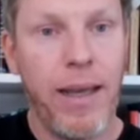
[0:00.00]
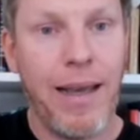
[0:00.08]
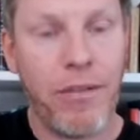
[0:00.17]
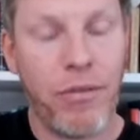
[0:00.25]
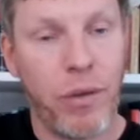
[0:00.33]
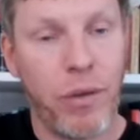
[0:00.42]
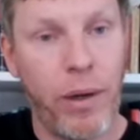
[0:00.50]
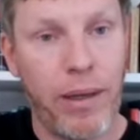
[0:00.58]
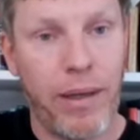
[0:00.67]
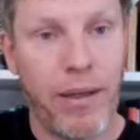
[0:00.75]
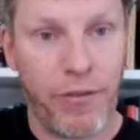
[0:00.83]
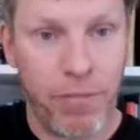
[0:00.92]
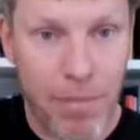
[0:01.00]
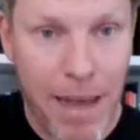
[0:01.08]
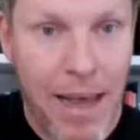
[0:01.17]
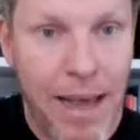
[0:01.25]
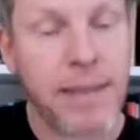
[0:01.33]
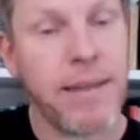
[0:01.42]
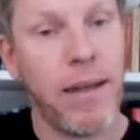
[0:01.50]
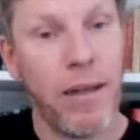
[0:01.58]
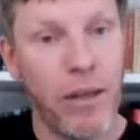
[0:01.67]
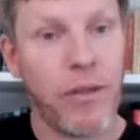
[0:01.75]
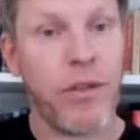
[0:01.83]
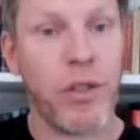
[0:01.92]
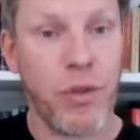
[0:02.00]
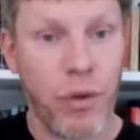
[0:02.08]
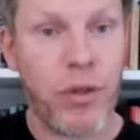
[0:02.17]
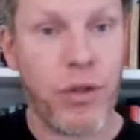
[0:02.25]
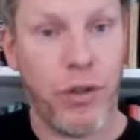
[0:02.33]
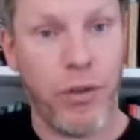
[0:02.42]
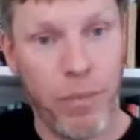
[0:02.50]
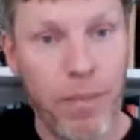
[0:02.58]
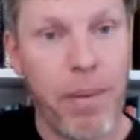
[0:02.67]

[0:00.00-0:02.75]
it required a lot of mass and a lot of structure